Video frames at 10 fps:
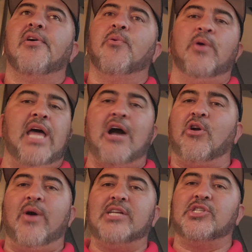
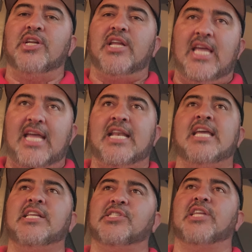Without question, he
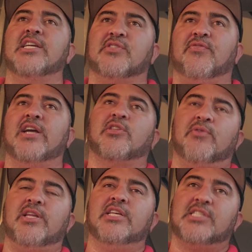needs this
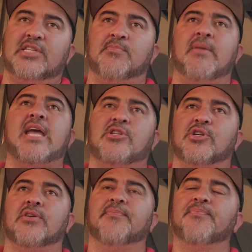victory. This is
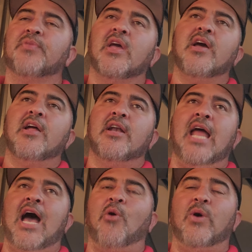major.
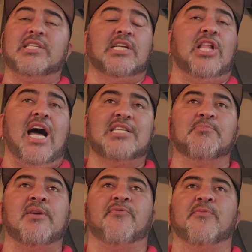Now, what does a loss
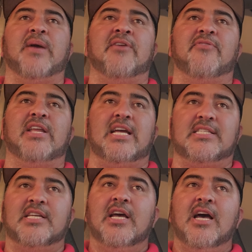mean for
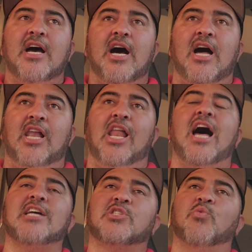Benavidez? A
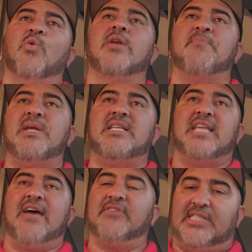loss would be
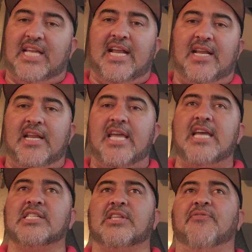devastating.
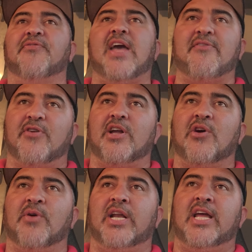He is the favorite
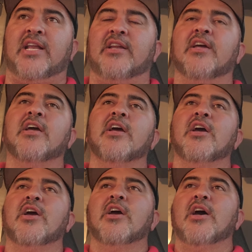going
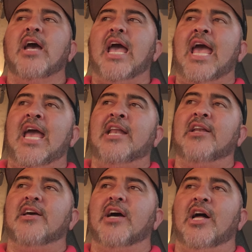in,
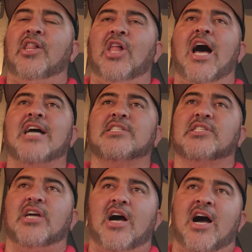and a loss
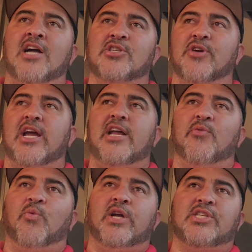to
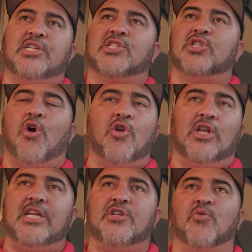Andrade would just
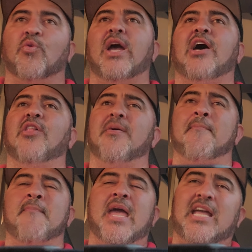totally derail the
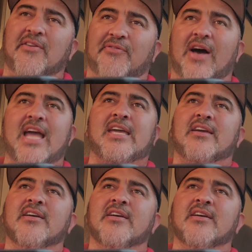mega fight